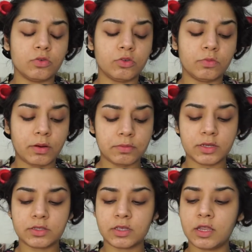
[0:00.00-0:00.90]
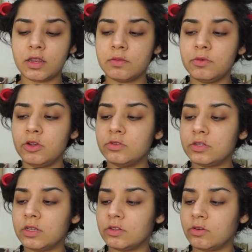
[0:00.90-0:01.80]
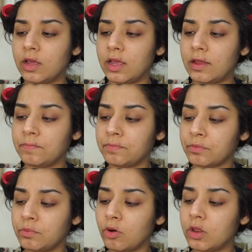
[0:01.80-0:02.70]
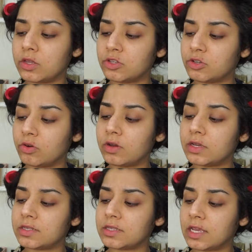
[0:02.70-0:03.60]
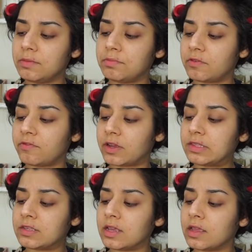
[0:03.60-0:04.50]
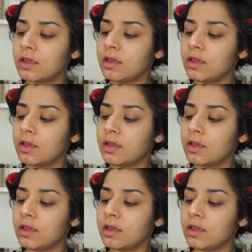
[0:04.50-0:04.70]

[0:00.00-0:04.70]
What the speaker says: to prep my skin, I'm using today Kolors Choice Skin Perfecting